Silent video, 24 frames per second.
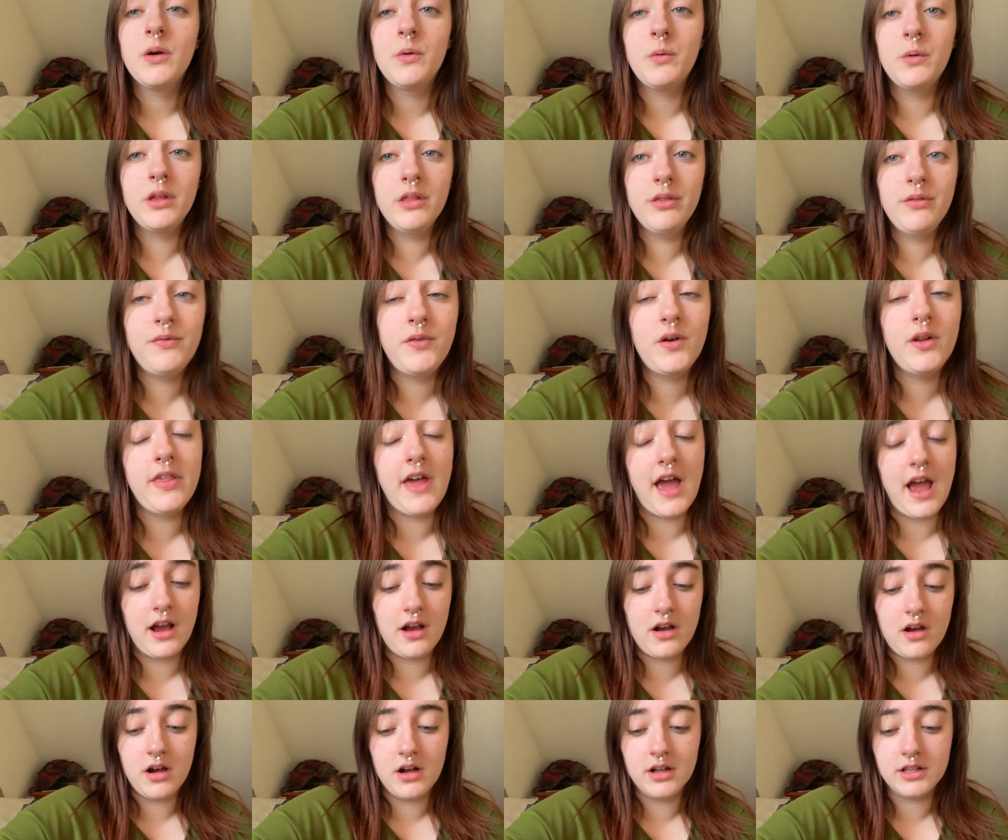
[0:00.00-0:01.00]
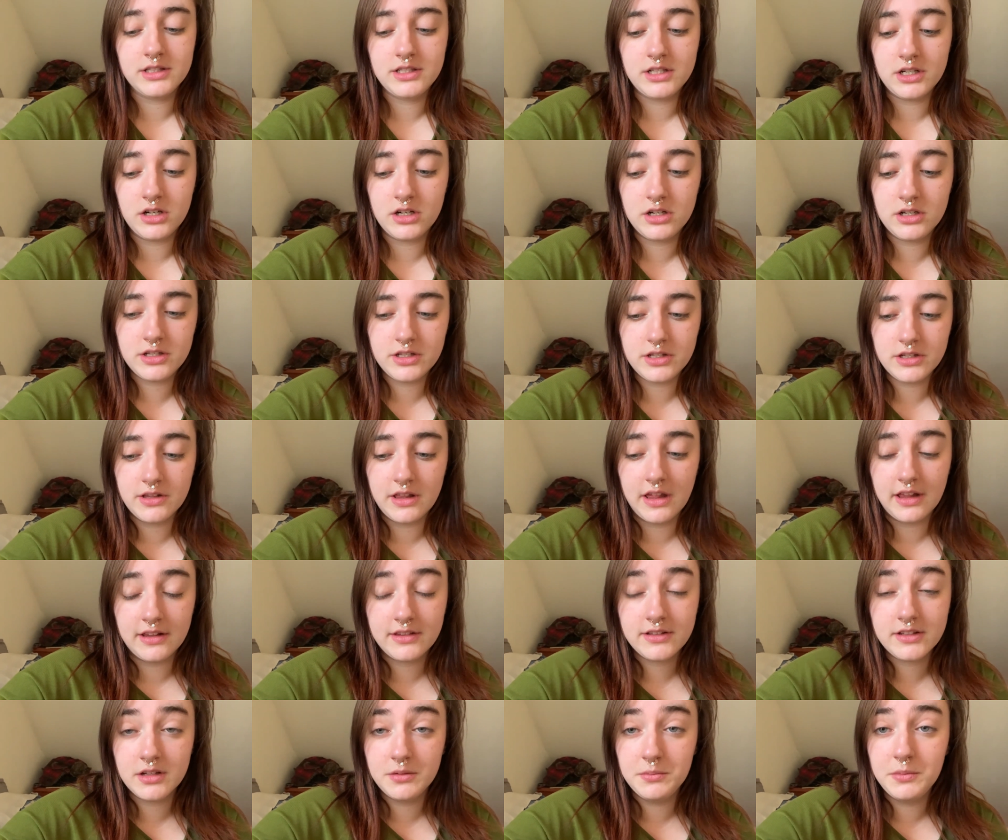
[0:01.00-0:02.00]
with for that concert, so
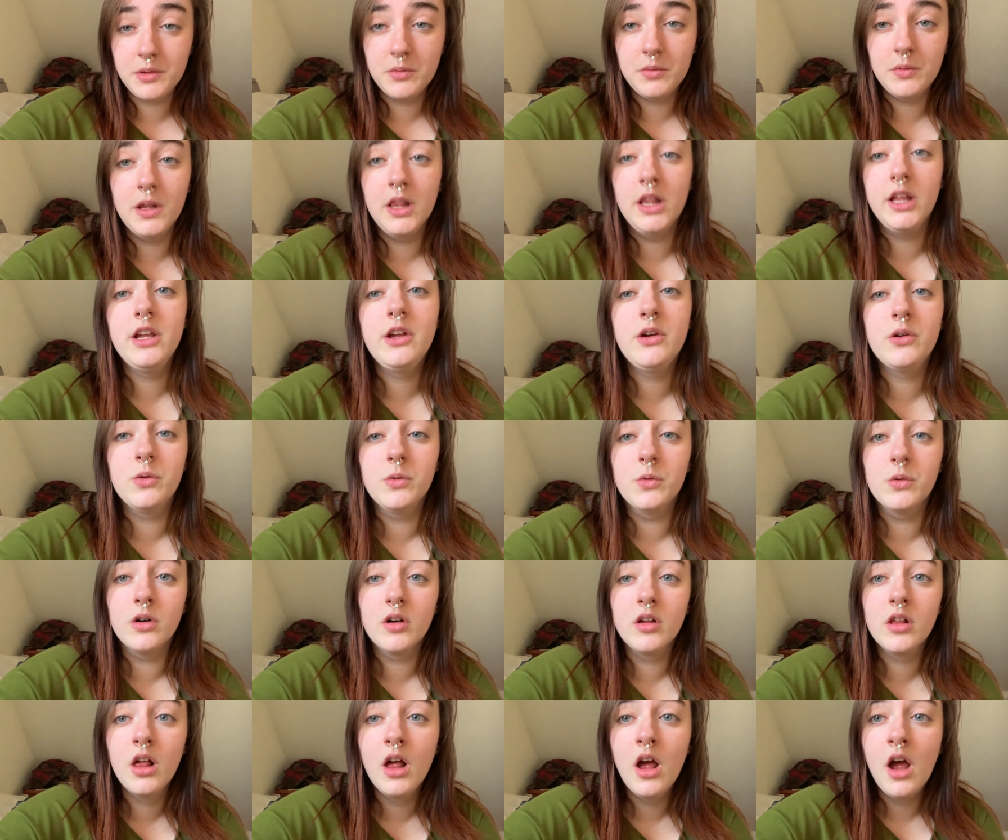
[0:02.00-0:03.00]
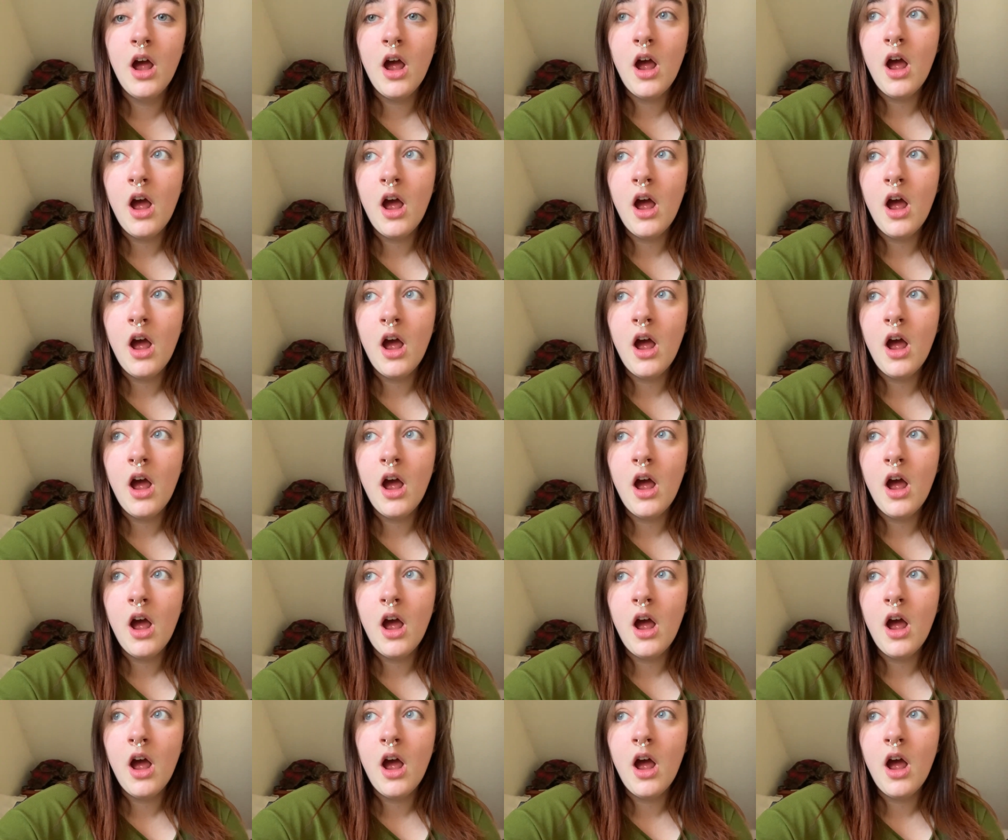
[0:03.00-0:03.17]
that's going to be really cool.